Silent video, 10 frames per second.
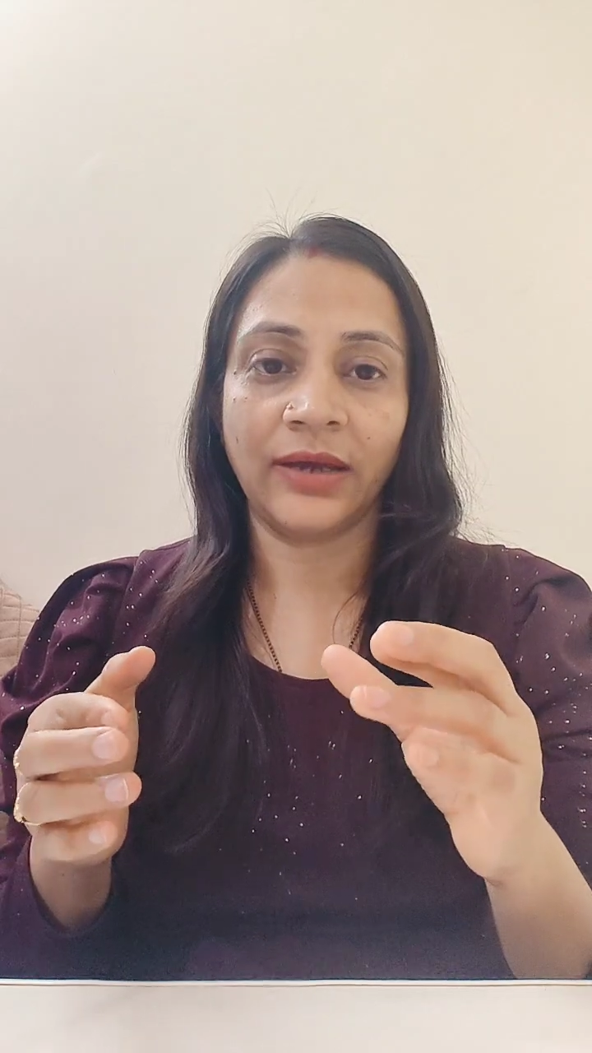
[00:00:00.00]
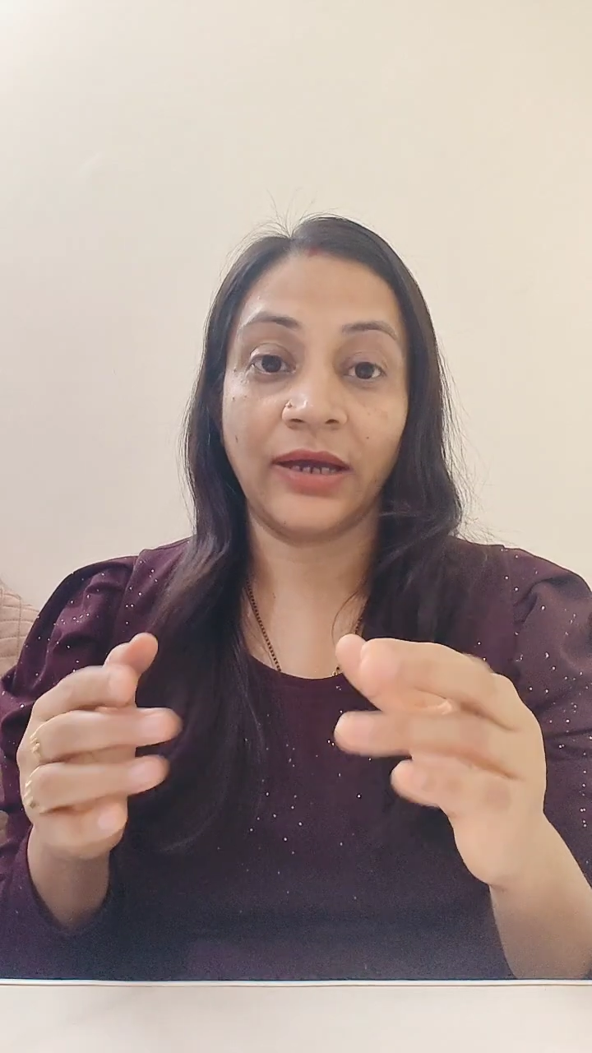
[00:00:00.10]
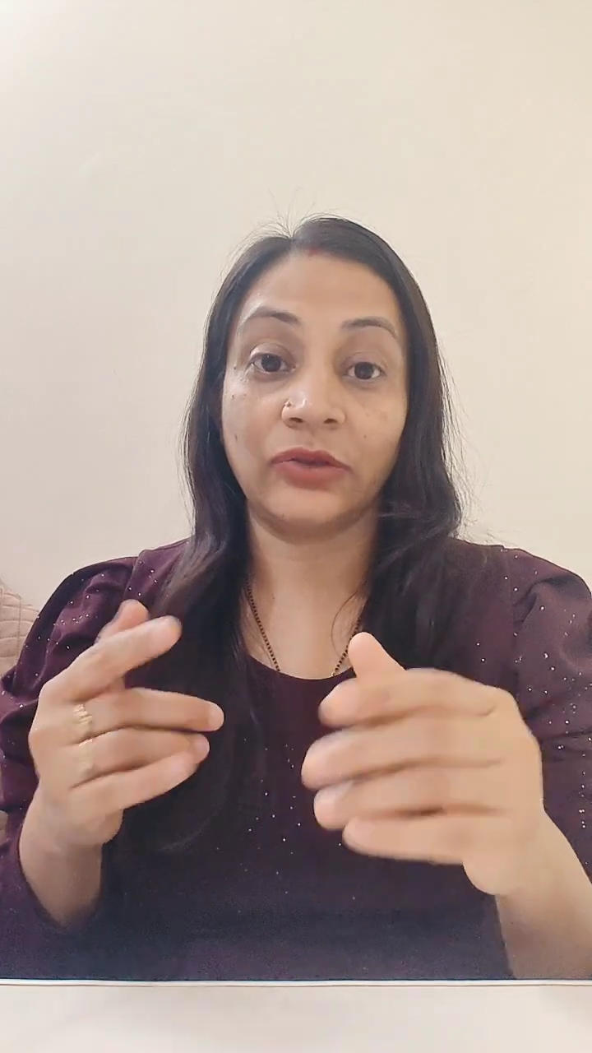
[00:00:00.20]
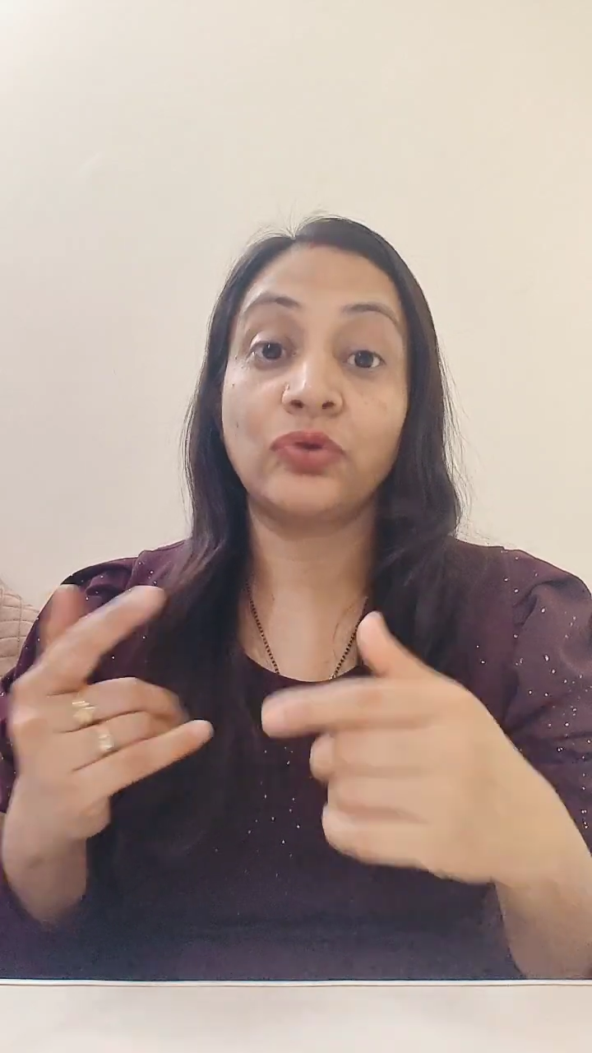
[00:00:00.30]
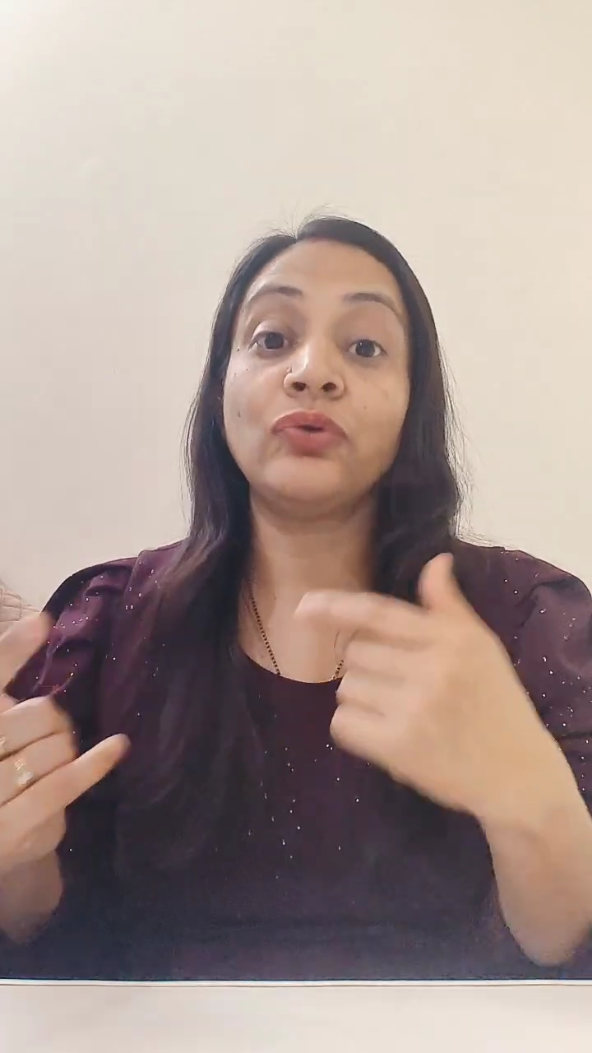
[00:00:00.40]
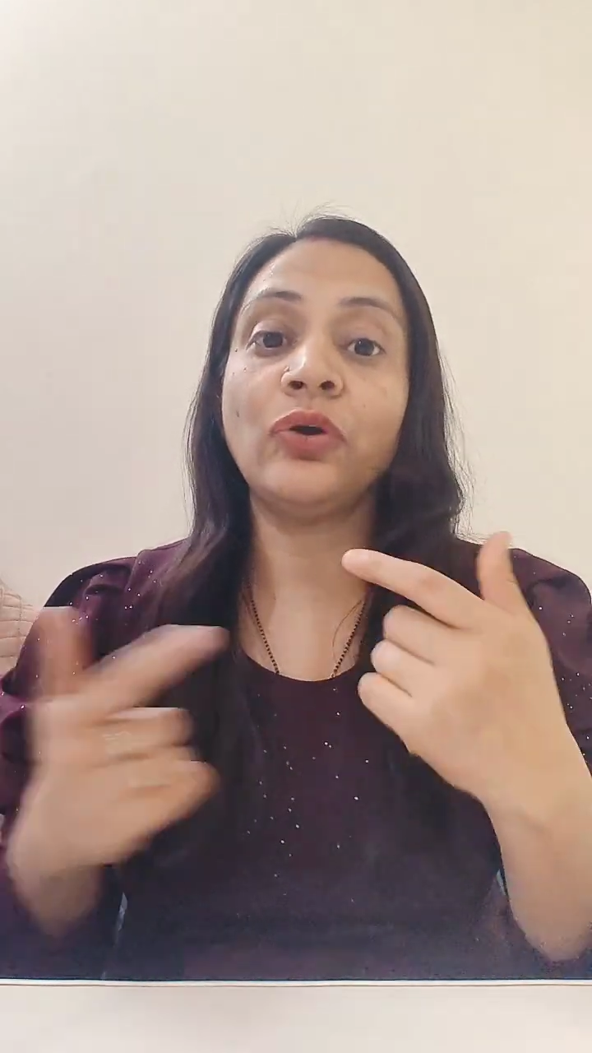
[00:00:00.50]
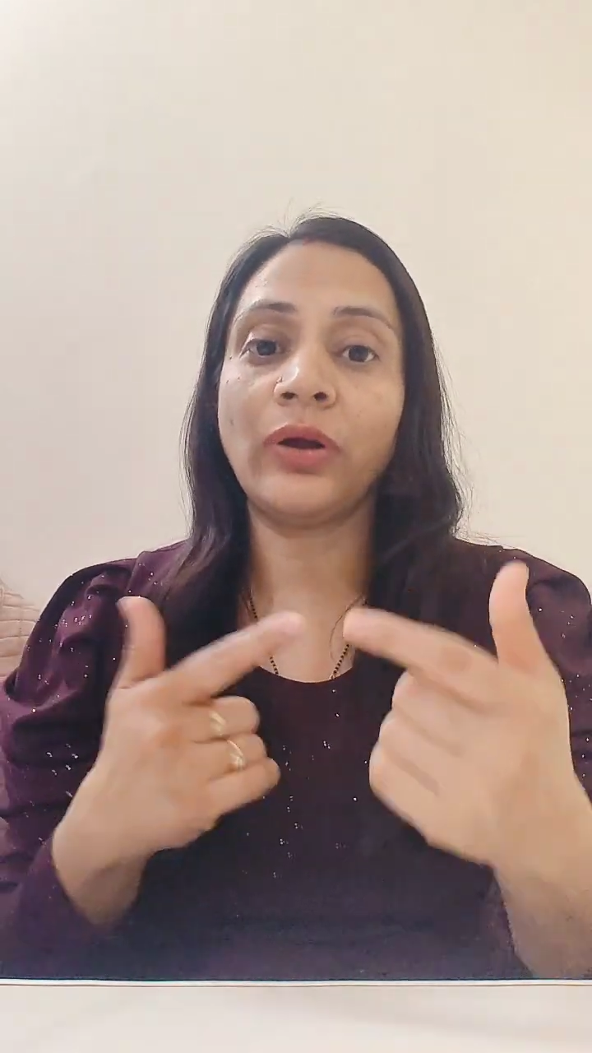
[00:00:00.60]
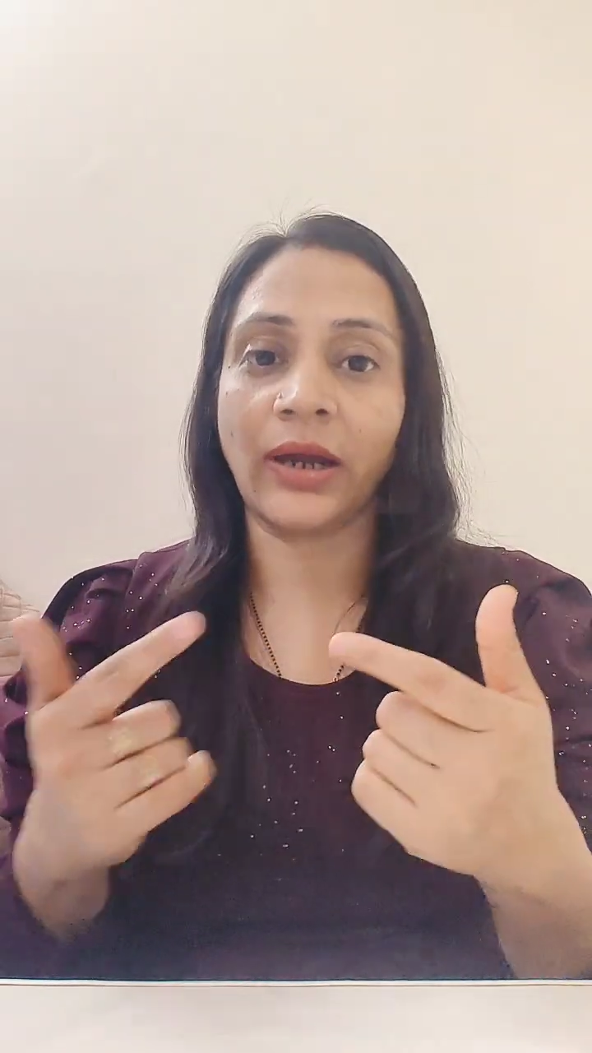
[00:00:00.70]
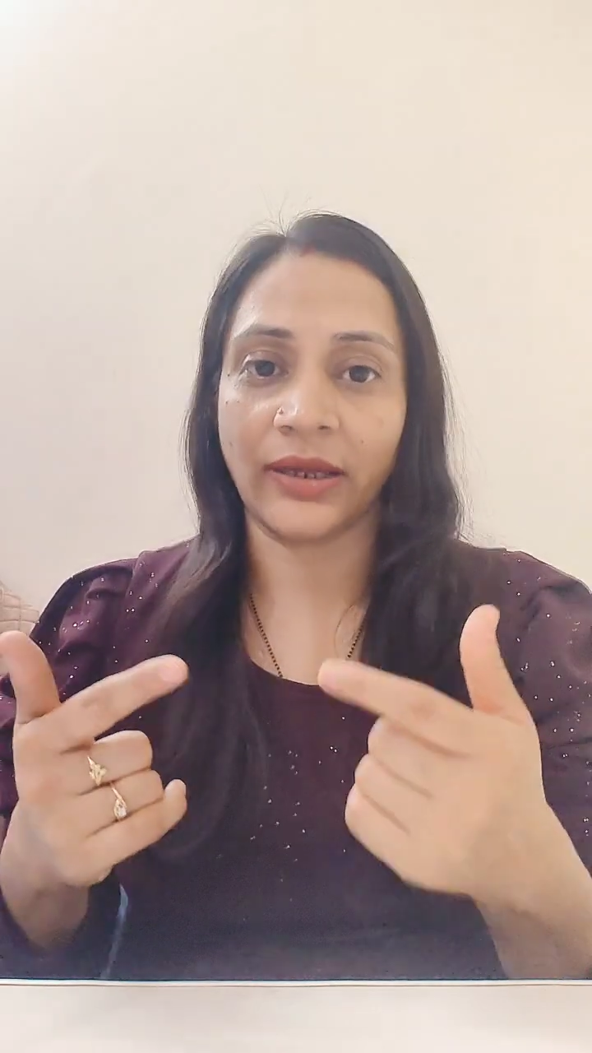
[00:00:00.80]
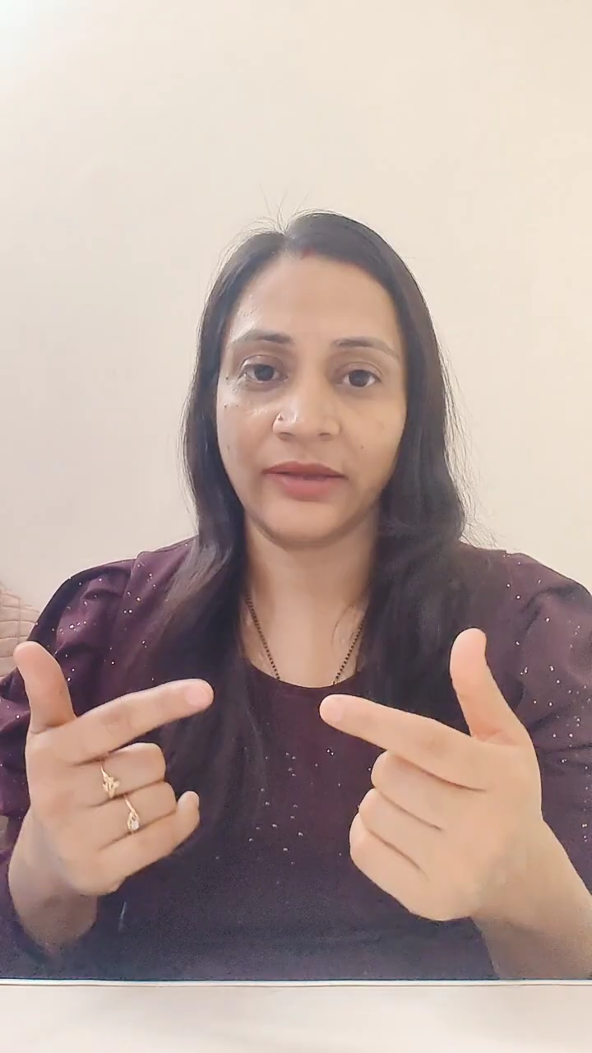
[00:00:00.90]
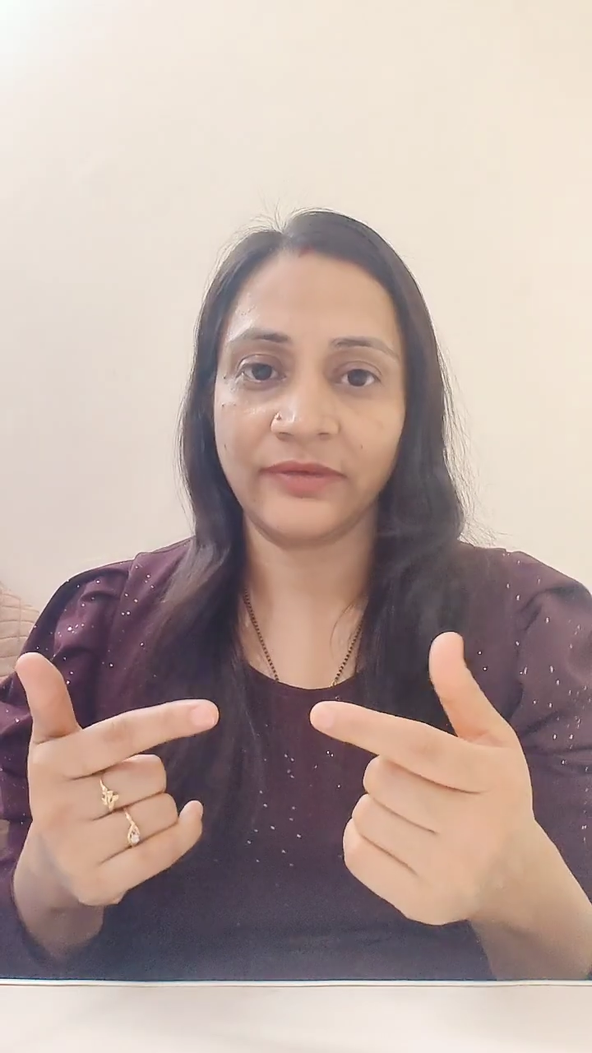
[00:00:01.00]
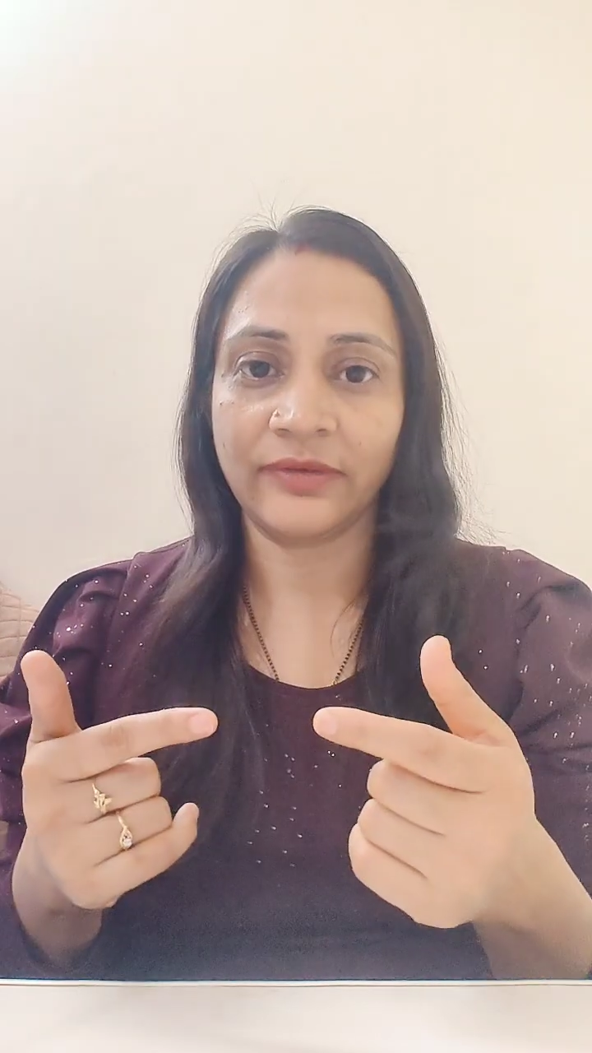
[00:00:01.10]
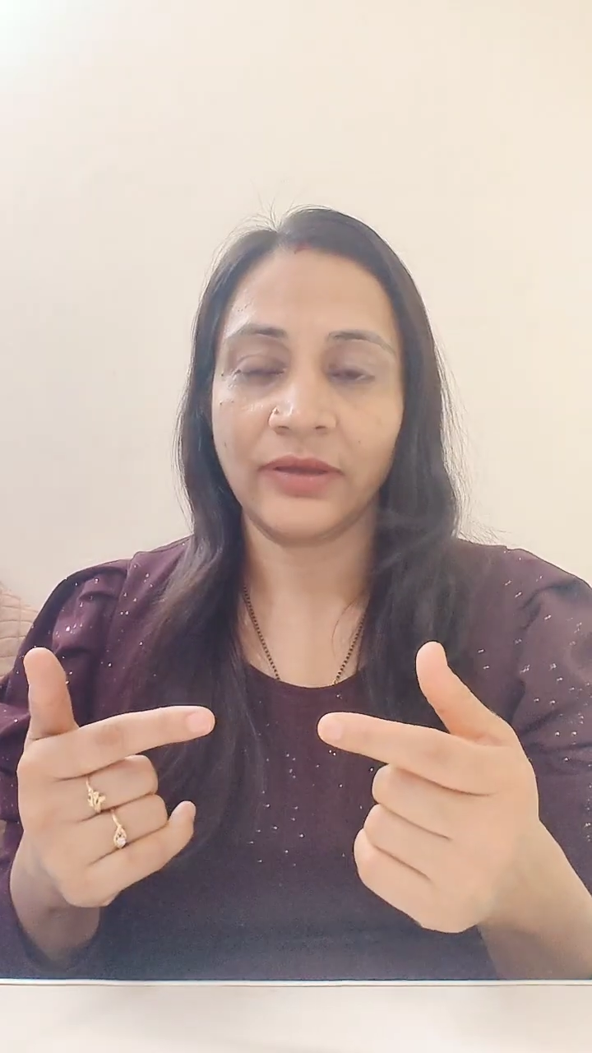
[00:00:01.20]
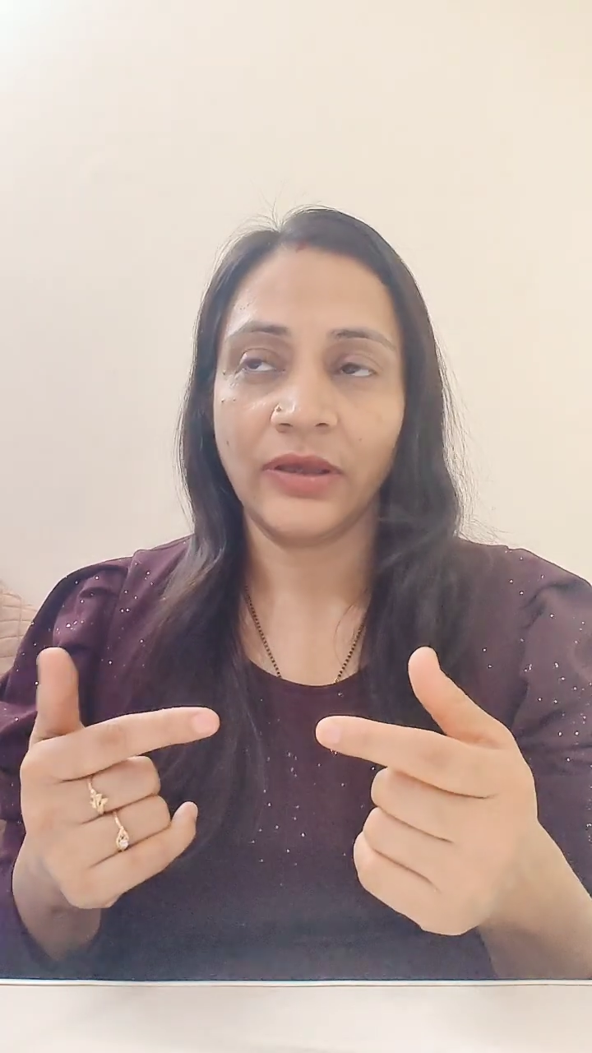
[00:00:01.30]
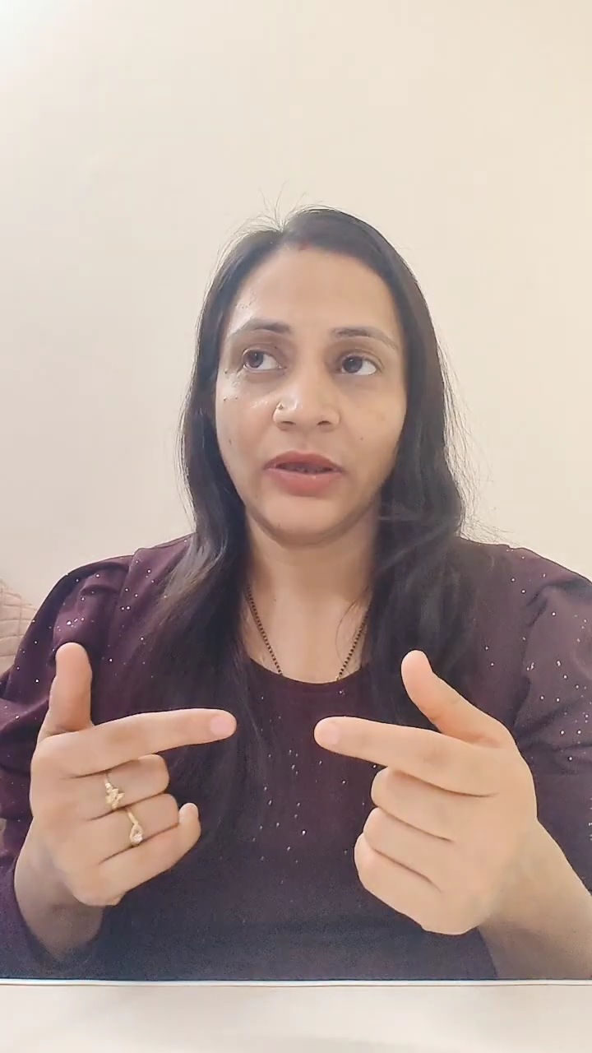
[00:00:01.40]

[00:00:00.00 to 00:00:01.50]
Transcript: and through your eyes,